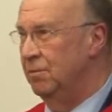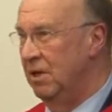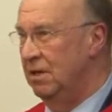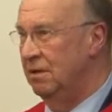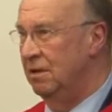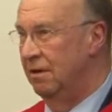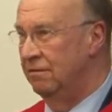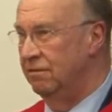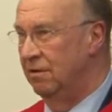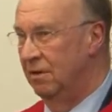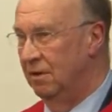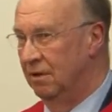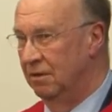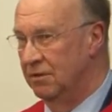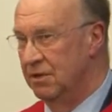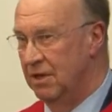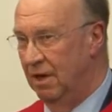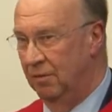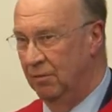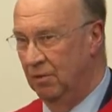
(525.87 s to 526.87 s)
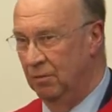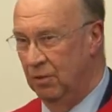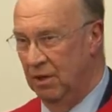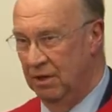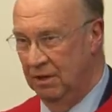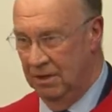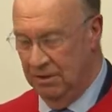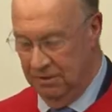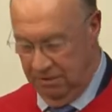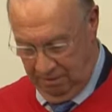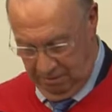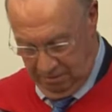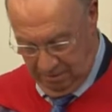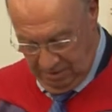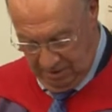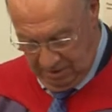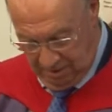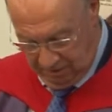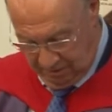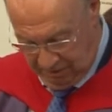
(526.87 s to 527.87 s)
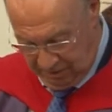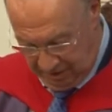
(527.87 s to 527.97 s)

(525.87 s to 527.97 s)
been there for a long time, and we need to look